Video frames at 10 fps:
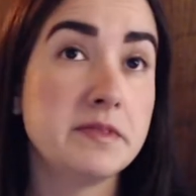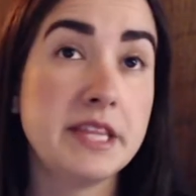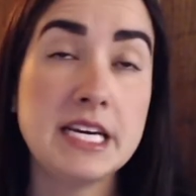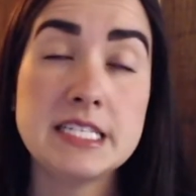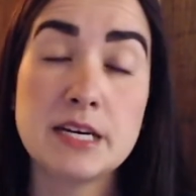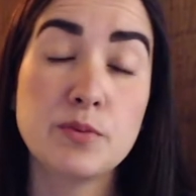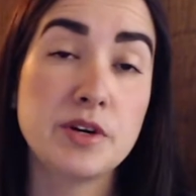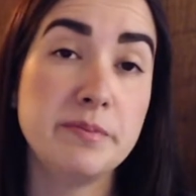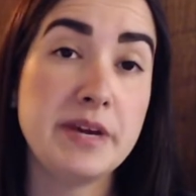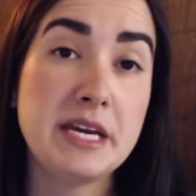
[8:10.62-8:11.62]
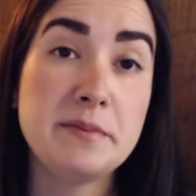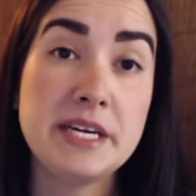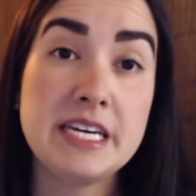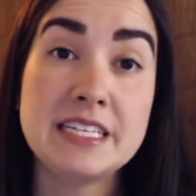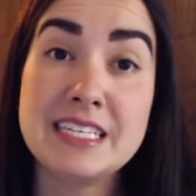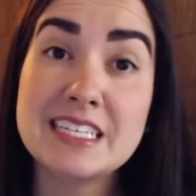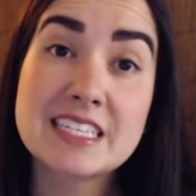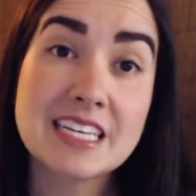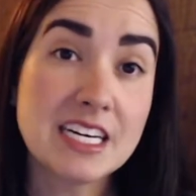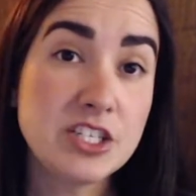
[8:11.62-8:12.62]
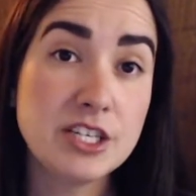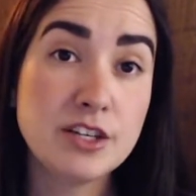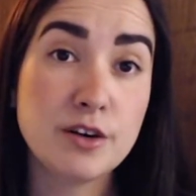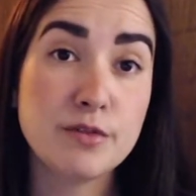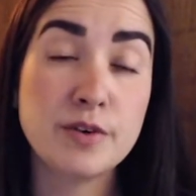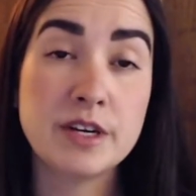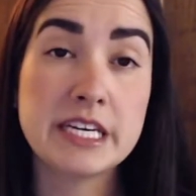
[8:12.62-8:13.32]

things that were maybe in the discussion of